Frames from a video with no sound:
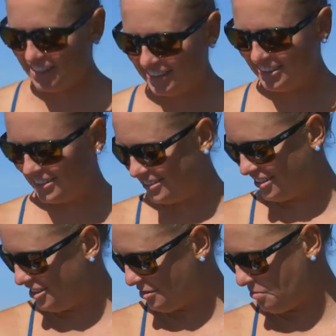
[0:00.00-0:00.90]
you guys did an
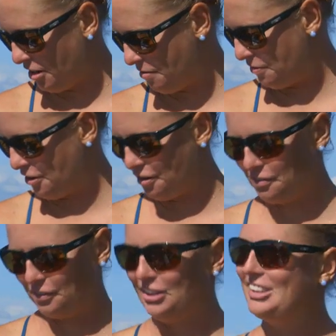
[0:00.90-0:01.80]
awesome job for your
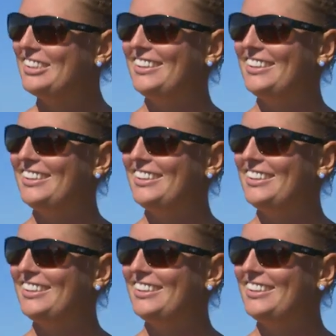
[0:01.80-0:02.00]
first